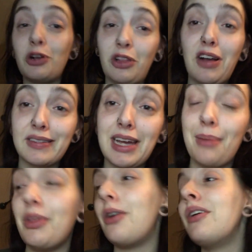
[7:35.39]
a long
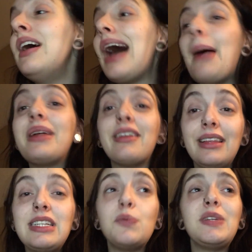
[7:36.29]
time, though. I'm going to at
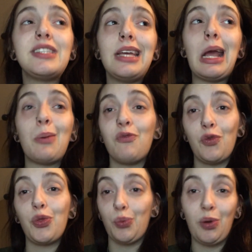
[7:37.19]
least be seeing him
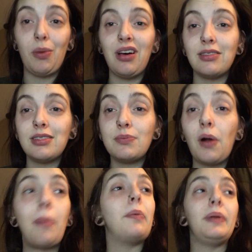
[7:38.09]
for 3 months,
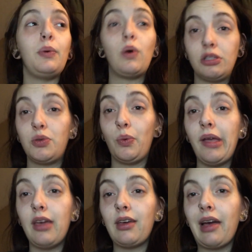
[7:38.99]
probably once a
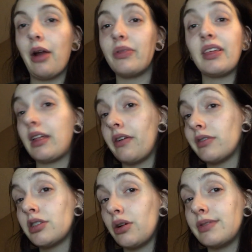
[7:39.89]
week. I don't think that ever
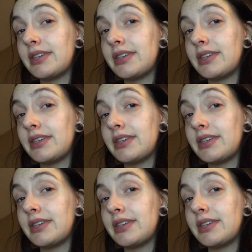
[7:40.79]
slows